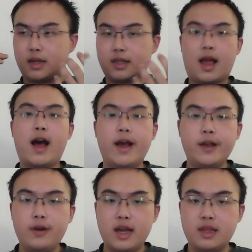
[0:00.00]

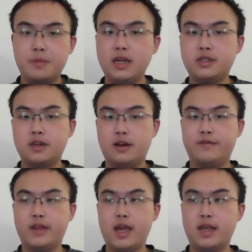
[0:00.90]
tile animation of
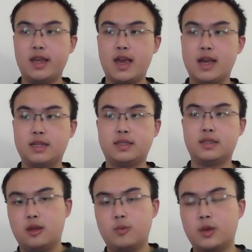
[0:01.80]
the
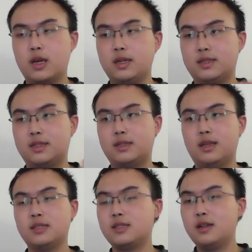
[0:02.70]
NES, because
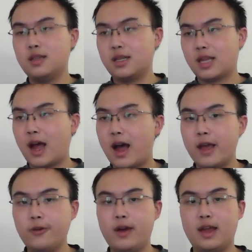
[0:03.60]
it's not a
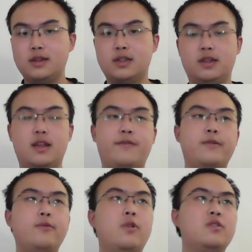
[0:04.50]
tile engine. If
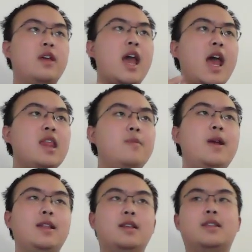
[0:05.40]
you want to
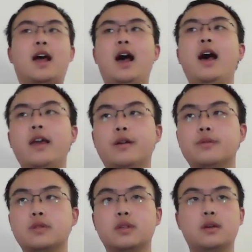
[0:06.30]
animate the
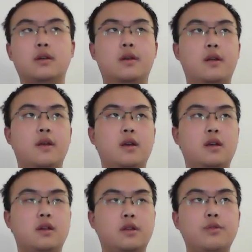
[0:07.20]
tiles,
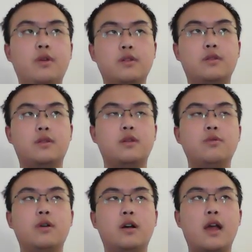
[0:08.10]
you
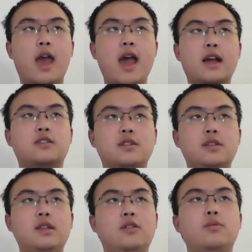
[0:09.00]
will actually
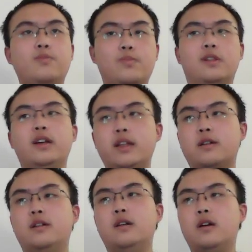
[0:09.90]
need to
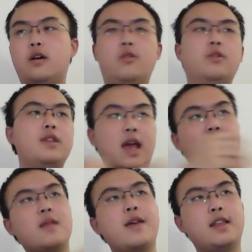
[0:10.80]
blitter all the
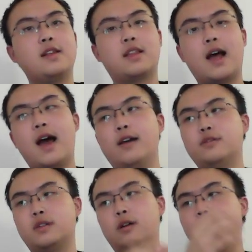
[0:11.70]
animated
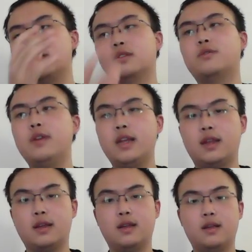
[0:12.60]
tiles on the
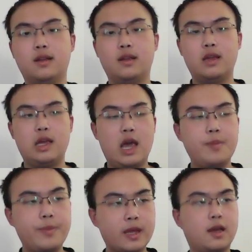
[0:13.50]
screen.
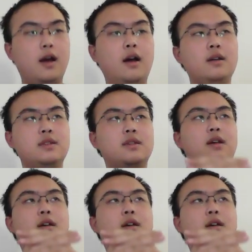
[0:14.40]
And because